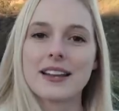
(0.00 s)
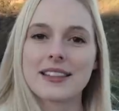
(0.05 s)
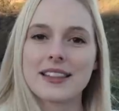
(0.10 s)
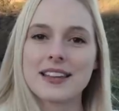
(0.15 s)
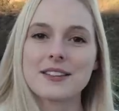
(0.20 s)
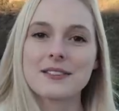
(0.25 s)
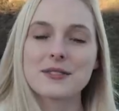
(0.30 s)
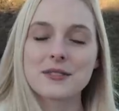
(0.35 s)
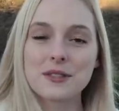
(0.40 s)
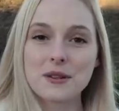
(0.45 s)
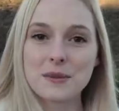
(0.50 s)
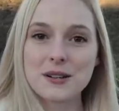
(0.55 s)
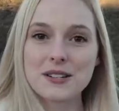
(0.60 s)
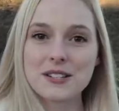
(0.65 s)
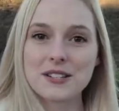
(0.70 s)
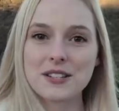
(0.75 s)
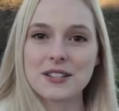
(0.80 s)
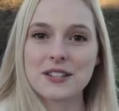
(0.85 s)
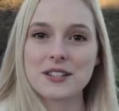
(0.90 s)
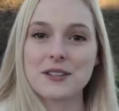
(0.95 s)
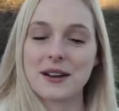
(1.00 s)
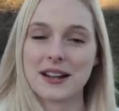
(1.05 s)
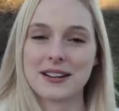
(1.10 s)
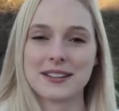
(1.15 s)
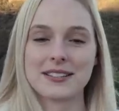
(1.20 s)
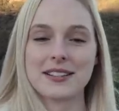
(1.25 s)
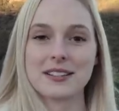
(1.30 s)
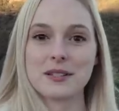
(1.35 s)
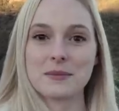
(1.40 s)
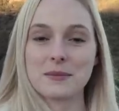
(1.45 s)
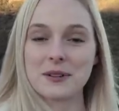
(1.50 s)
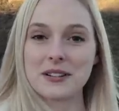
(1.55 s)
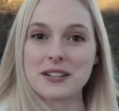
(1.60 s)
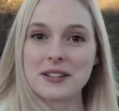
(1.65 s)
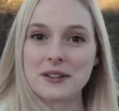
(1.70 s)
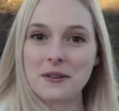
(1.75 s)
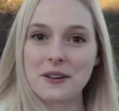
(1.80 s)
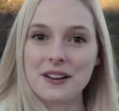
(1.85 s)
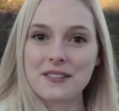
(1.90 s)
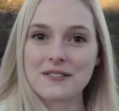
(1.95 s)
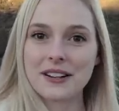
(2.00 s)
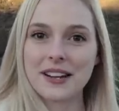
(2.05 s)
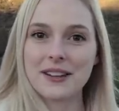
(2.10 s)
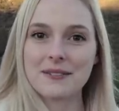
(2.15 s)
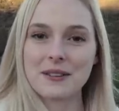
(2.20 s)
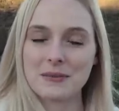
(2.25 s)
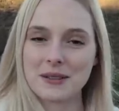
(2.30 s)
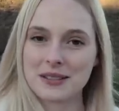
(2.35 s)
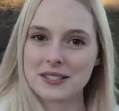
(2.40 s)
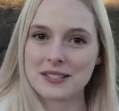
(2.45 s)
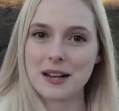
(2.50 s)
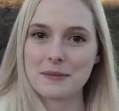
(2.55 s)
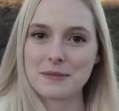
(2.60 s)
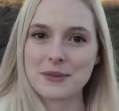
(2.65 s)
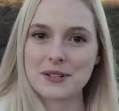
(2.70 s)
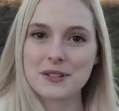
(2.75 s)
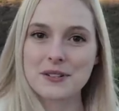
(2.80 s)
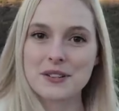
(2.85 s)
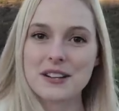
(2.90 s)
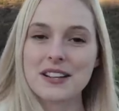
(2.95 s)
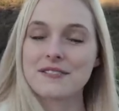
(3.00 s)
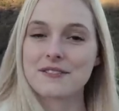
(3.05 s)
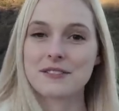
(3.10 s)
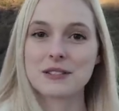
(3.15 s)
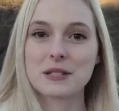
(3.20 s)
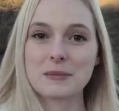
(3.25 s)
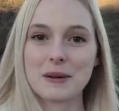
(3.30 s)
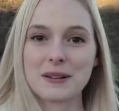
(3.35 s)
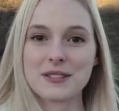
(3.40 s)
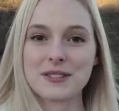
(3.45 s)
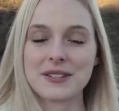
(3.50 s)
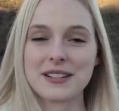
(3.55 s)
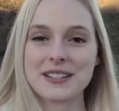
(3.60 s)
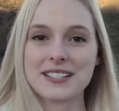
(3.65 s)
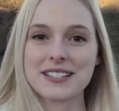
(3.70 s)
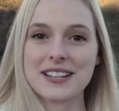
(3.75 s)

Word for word: thank you so much to the United States Marine Corps for giving me this opportunity, for sponsoring